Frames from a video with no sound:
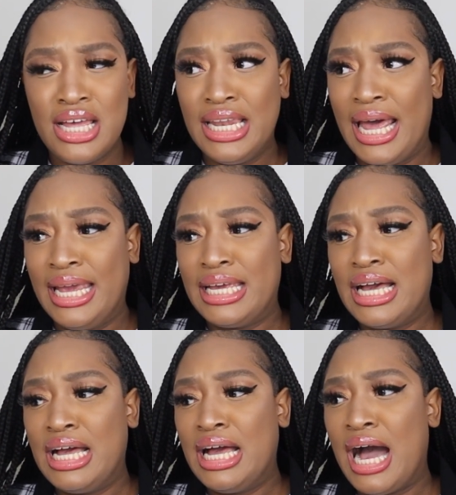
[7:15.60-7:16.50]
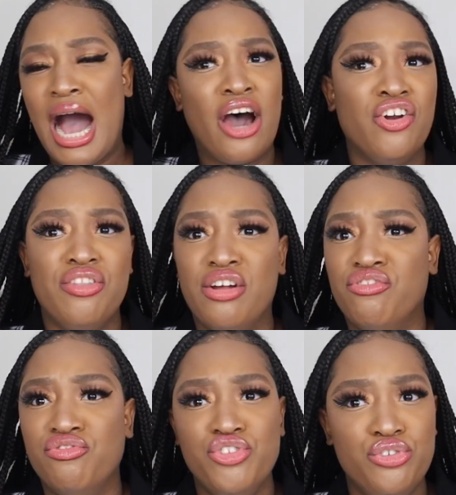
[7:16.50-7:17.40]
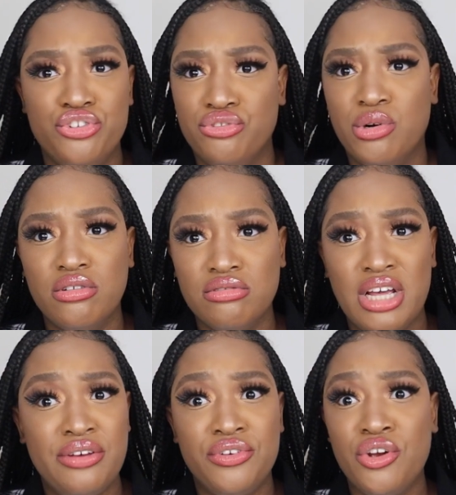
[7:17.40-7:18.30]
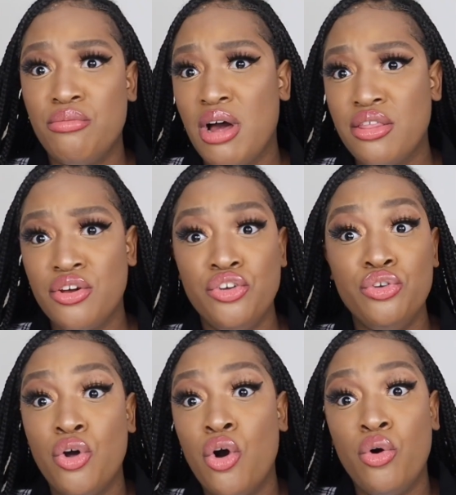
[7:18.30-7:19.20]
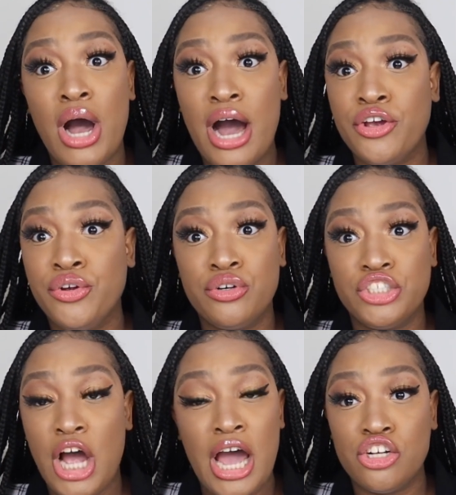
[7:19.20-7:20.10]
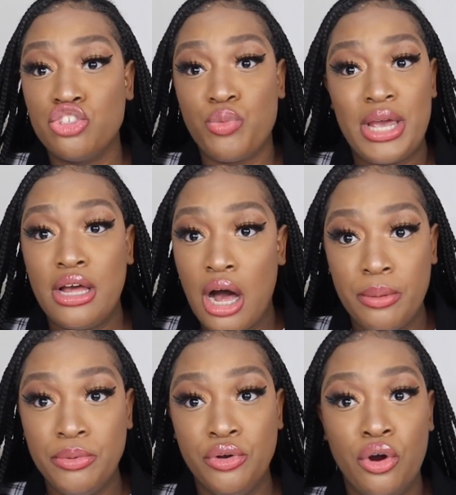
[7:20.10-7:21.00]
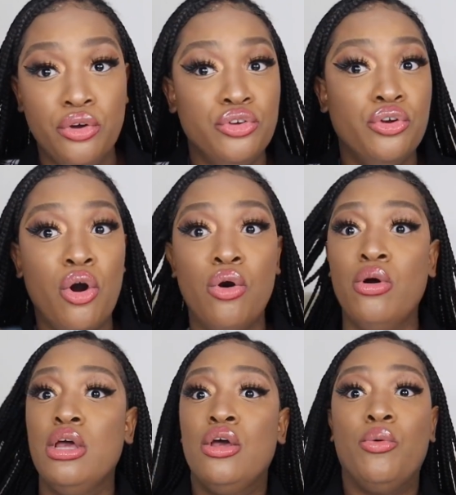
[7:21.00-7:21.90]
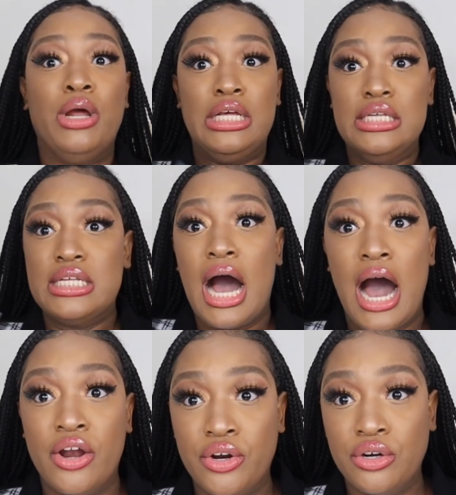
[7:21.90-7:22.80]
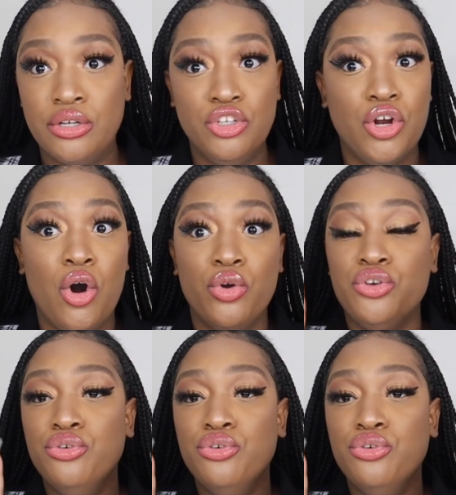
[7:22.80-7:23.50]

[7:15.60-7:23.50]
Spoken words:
like hotter than usual. If you're a mother, you know how your child wake up. You know when he's hotter. You know.